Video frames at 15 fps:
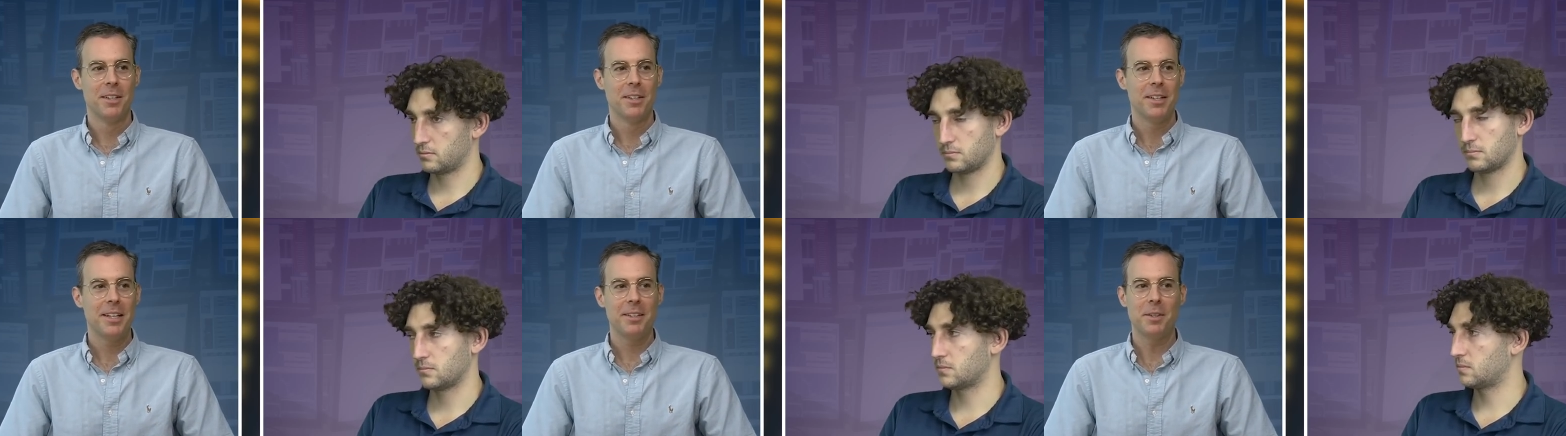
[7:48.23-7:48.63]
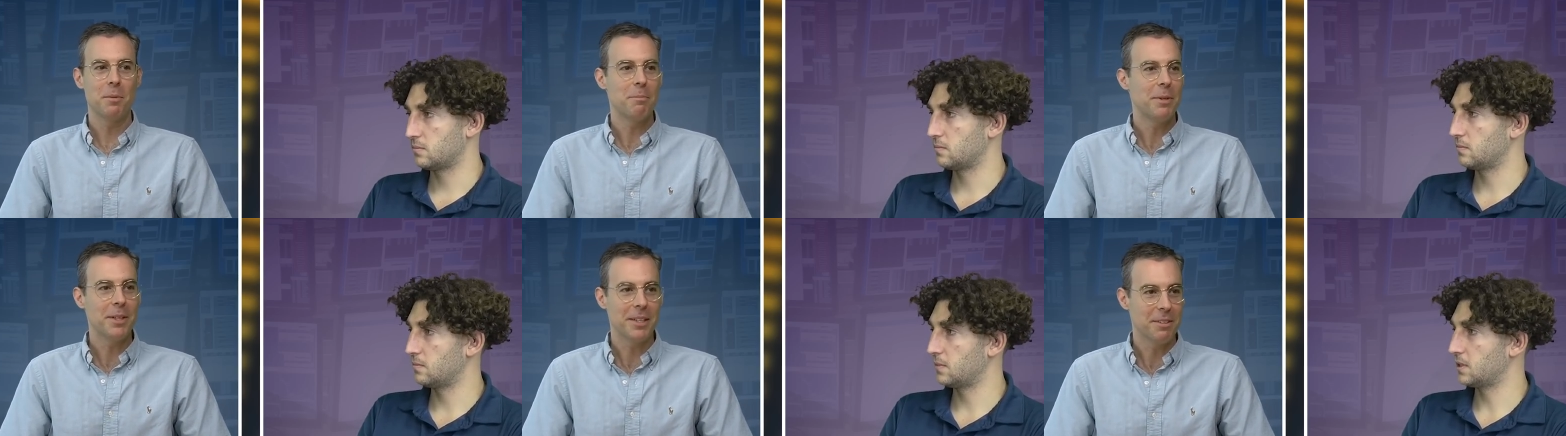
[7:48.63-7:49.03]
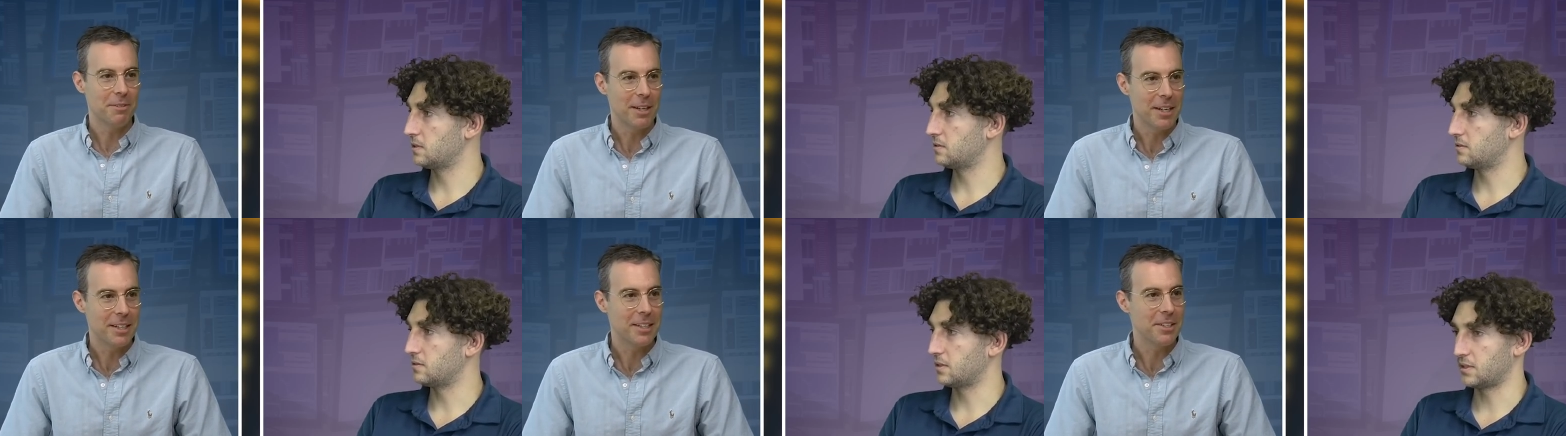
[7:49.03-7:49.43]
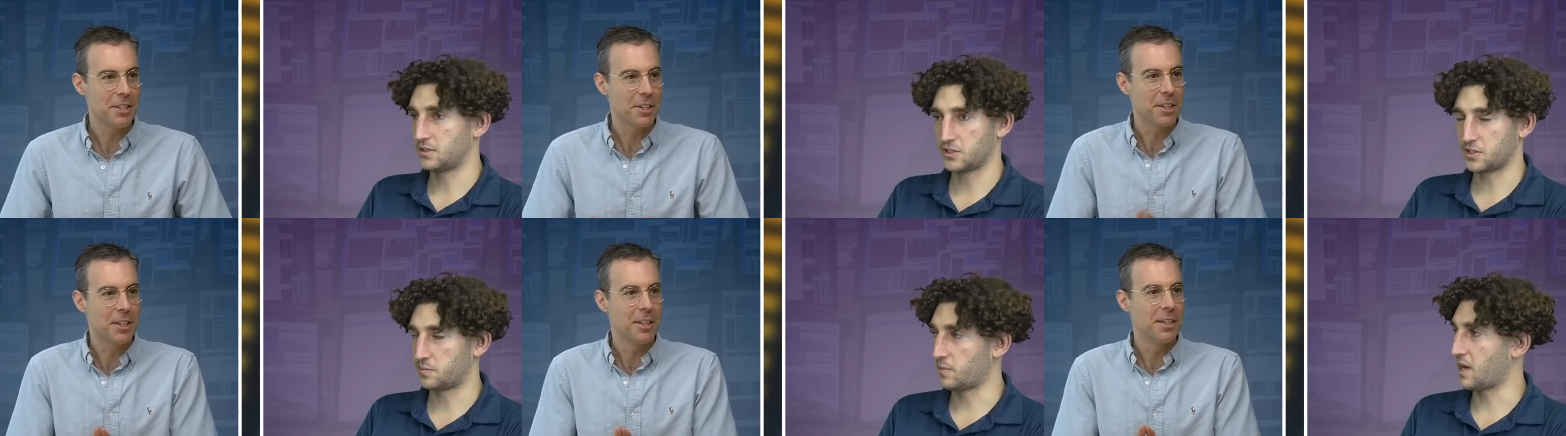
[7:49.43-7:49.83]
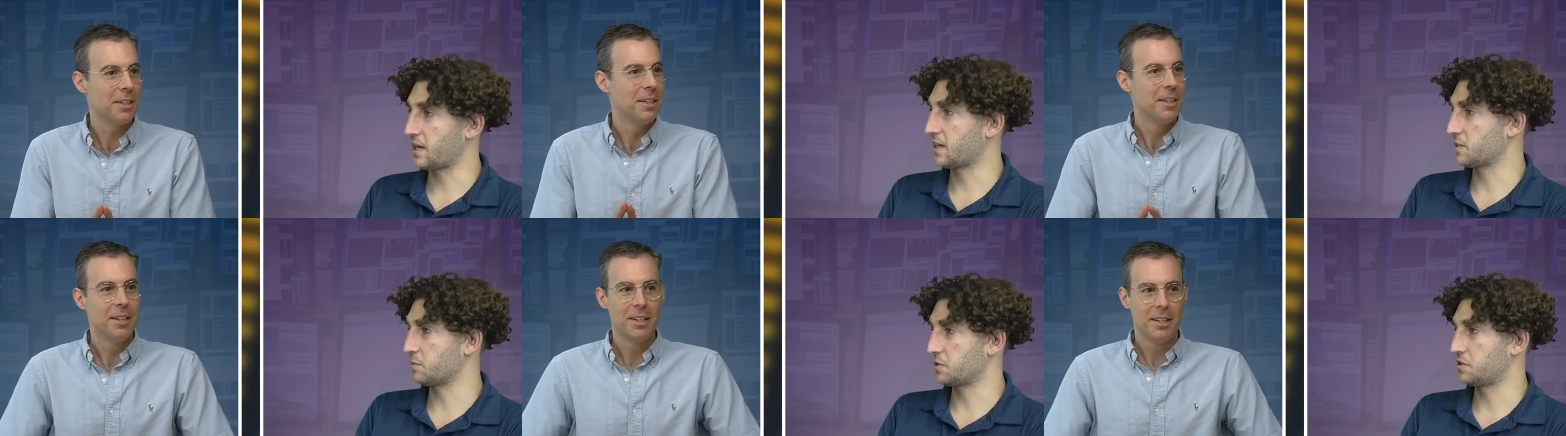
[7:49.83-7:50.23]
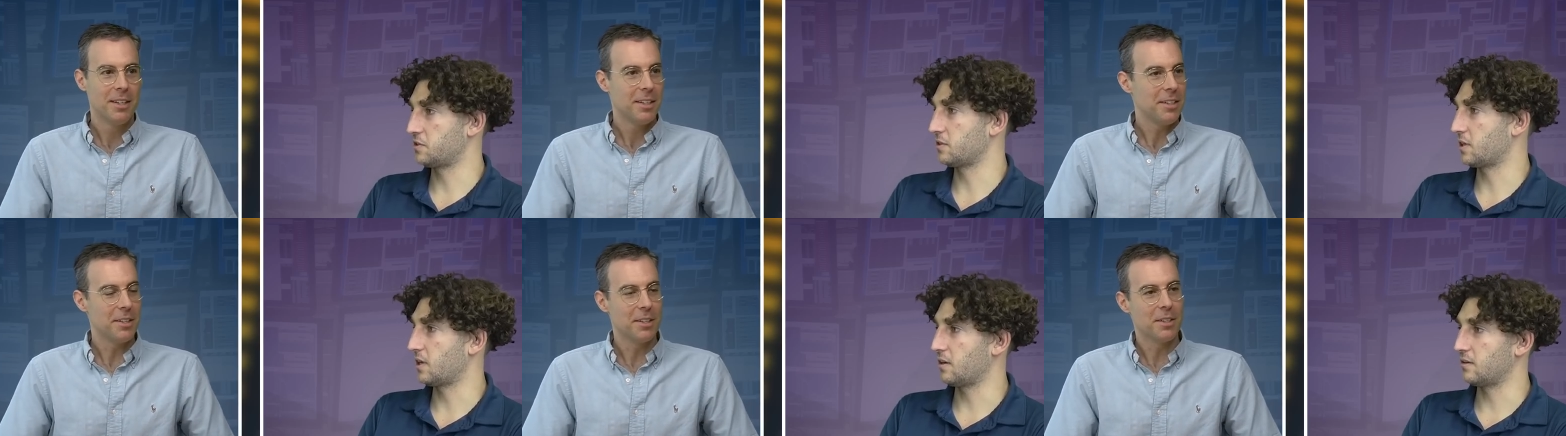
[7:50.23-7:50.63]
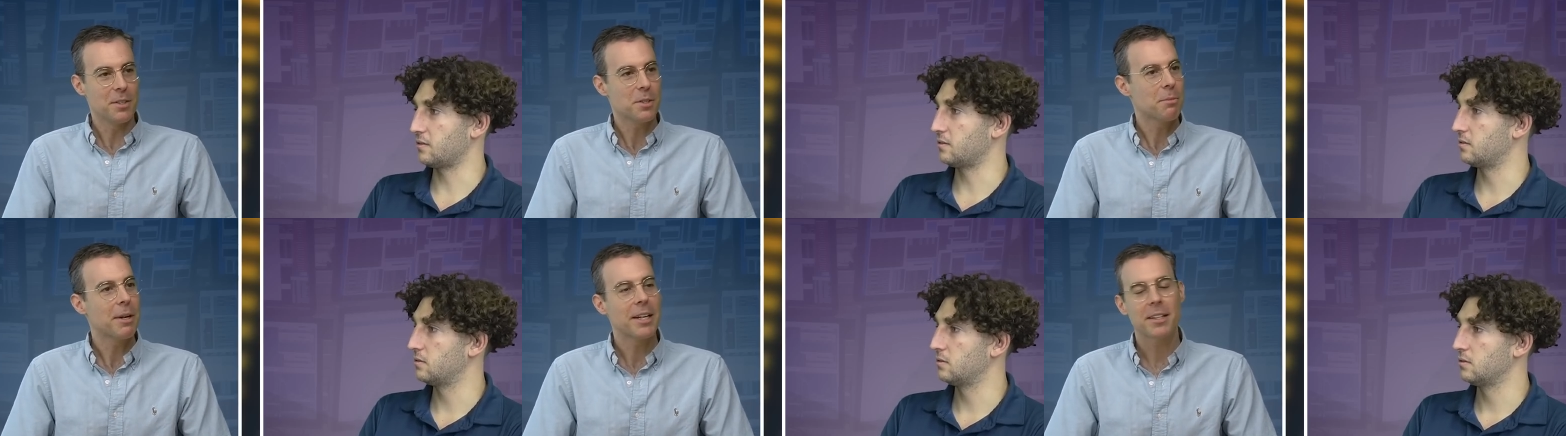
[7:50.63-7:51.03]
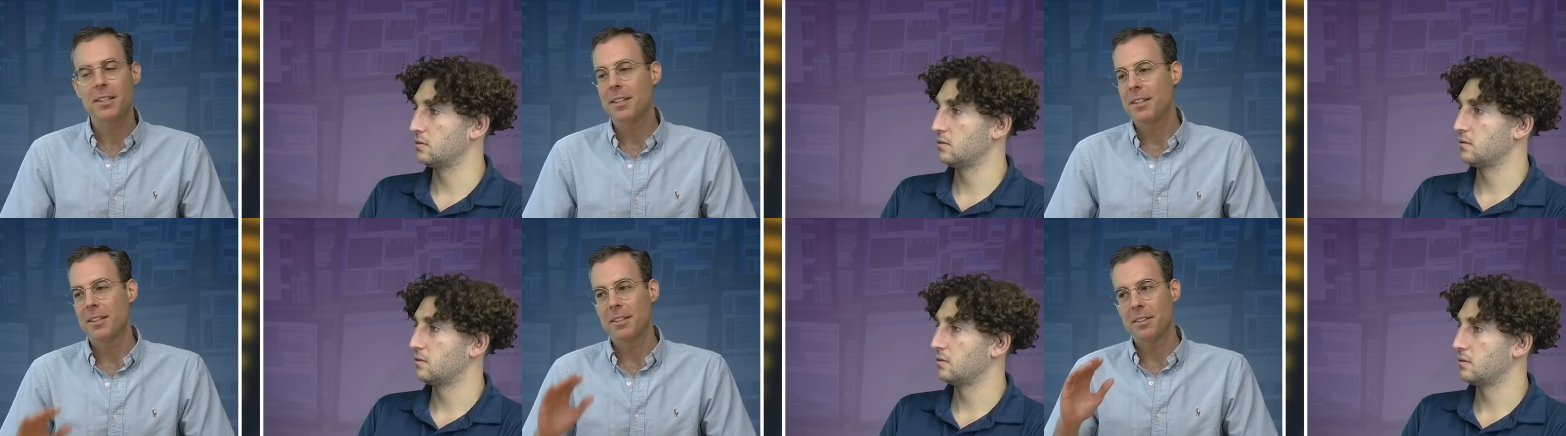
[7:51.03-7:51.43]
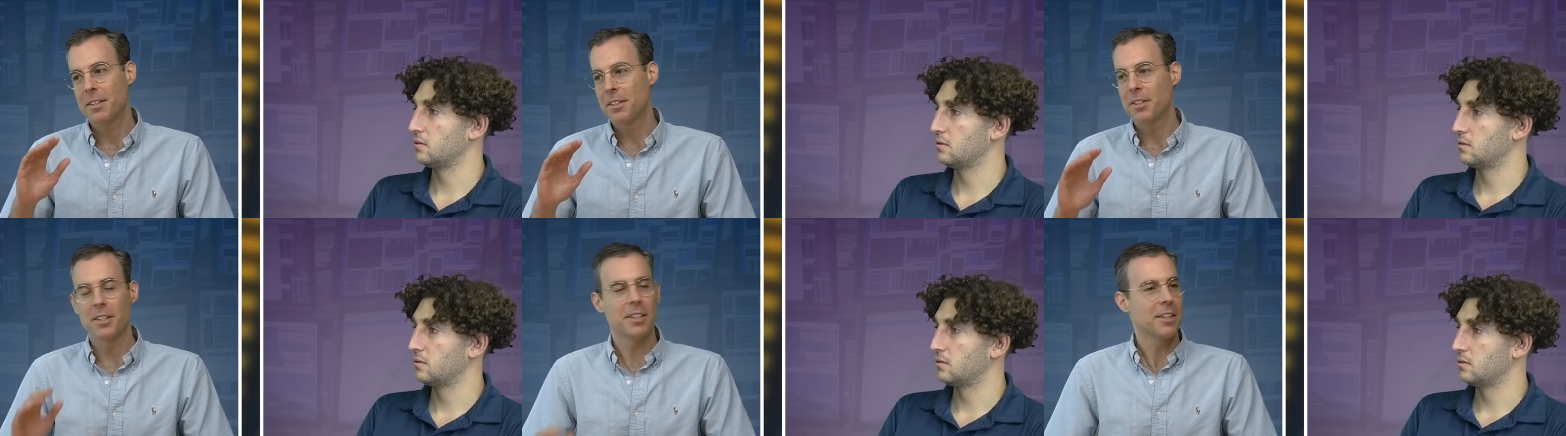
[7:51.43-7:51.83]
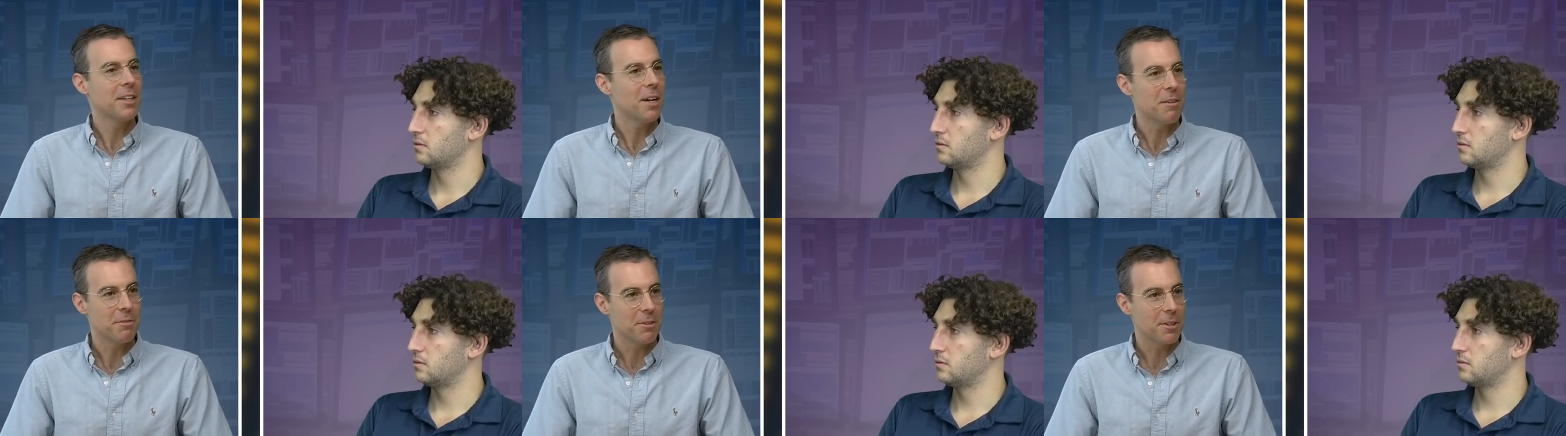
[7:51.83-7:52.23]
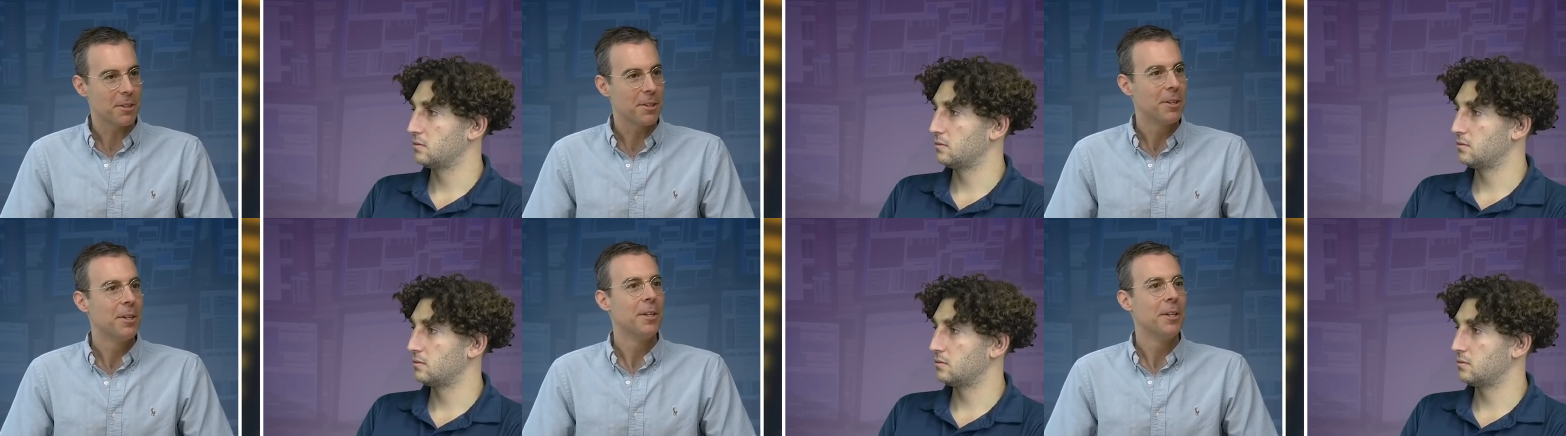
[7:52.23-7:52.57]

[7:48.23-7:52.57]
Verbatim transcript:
Speaker 1: hit the bid, right? And, and you're gonna smack as much as you you're can. gonna smack it, and then you're gonna cover.